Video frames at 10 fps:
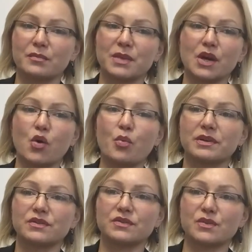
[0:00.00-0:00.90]
be
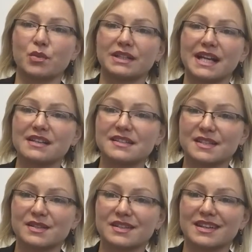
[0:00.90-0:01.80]
open to someone
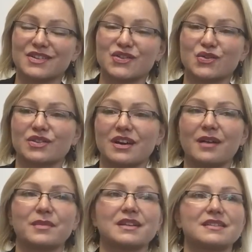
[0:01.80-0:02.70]
else's
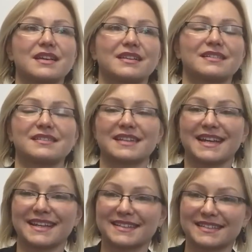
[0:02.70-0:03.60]
shortcomings
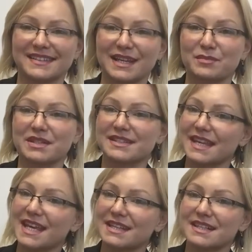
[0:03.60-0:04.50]
and
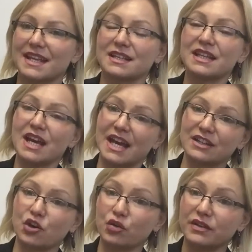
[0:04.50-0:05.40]
mistakes,
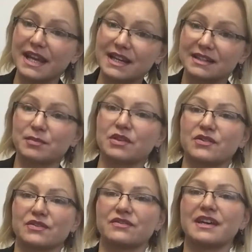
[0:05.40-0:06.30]
and connect
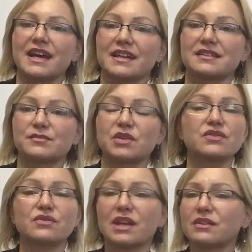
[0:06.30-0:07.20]
because of that.
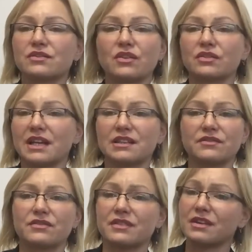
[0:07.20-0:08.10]
Because you cannot connect
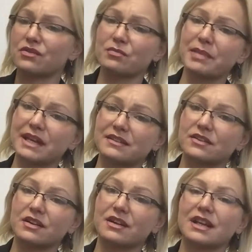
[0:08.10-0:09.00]
if you think you're
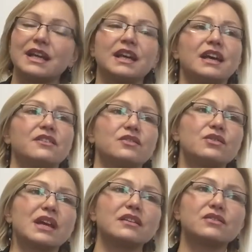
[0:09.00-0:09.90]
better. You
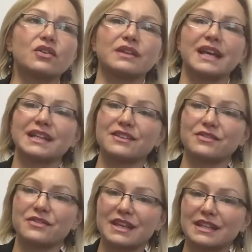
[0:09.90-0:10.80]
cannot connect if
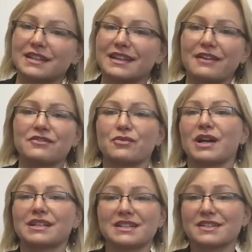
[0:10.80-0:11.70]
you think that
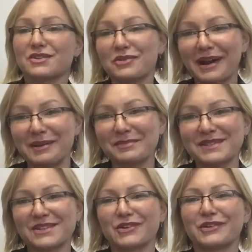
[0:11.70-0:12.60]
everyone is crap,
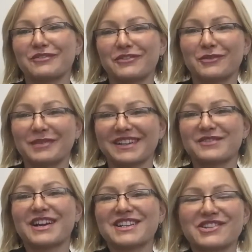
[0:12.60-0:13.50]
sorry for my
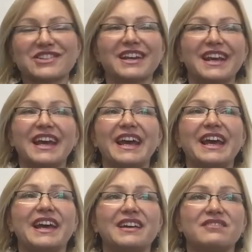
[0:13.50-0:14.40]
French.
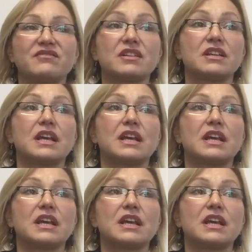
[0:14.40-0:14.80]
And